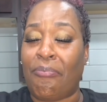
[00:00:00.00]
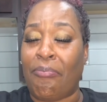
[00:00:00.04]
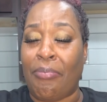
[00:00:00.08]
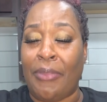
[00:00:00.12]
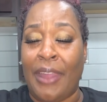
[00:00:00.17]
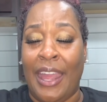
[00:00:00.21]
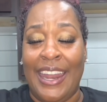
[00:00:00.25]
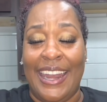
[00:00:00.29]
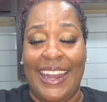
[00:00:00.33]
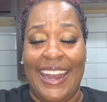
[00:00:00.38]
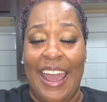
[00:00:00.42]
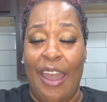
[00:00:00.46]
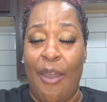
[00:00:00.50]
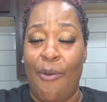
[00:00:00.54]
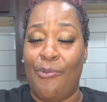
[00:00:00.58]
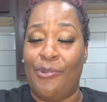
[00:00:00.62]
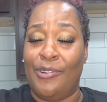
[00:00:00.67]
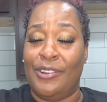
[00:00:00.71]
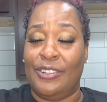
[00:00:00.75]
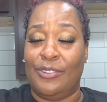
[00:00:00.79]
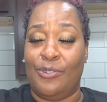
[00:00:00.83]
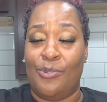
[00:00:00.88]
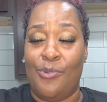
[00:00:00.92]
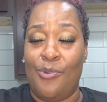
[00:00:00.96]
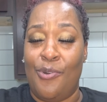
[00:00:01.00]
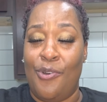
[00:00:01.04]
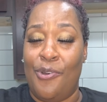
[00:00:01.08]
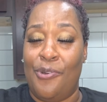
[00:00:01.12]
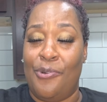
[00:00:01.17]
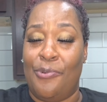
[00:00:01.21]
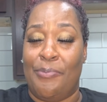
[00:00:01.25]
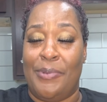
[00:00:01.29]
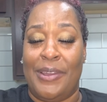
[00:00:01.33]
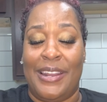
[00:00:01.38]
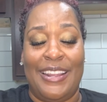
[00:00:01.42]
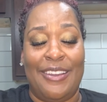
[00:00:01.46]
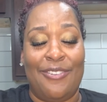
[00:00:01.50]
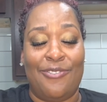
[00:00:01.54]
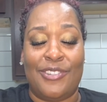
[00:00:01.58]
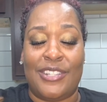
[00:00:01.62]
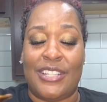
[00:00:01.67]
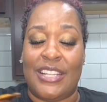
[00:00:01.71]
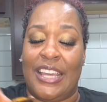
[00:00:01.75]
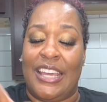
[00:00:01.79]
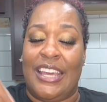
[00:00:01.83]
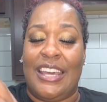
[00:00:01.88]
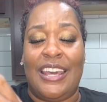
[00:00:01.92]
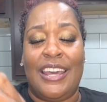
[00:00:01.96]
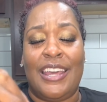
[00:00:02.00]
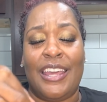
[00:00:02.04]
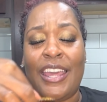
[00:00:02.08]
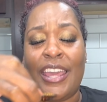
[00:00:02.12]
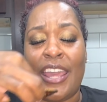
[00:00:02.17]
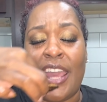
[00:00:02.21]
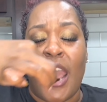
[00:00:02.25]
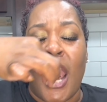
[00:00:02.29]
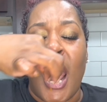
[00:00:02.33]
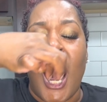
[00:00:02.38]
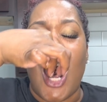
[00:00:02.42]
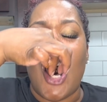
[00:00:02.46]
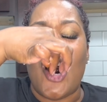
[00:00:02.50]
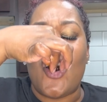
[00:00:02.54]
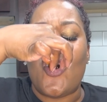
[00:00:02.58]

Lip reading: And that one, whoo, but it was a good heat.